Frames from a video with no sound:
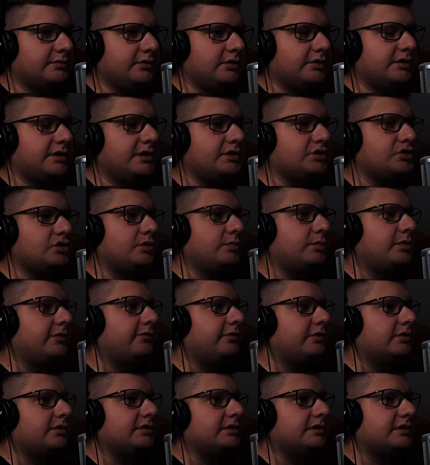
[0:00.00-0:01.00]
Okay, so
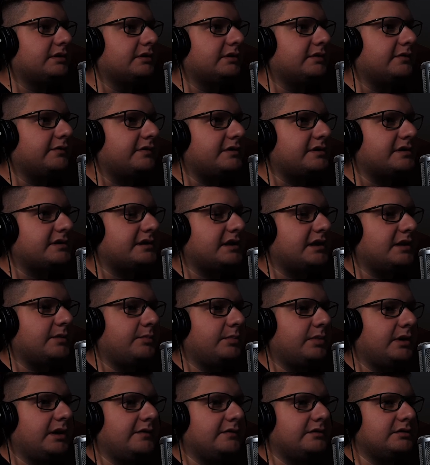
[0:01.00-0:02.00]
before the first
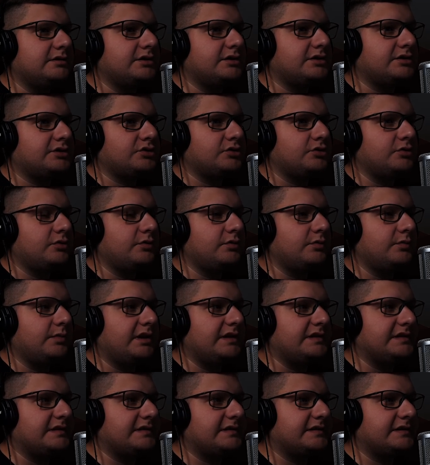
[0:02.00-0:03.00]
step, I will just show you
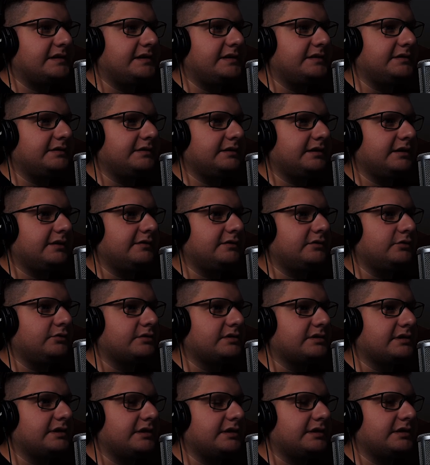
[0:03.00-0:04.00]
my scene, how it
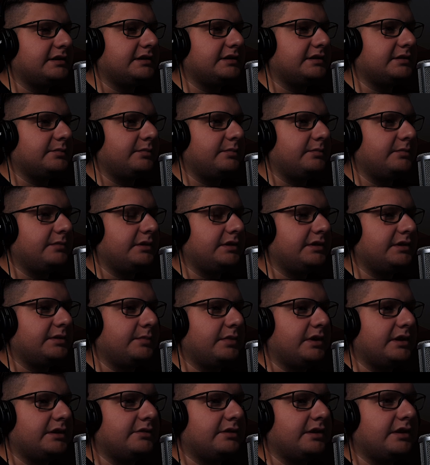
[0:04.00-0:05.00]
looks like in the
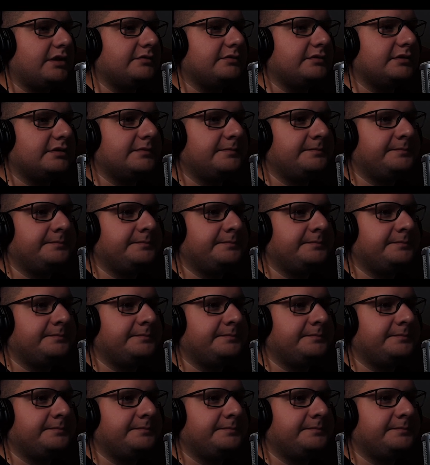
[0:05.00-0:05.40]
background.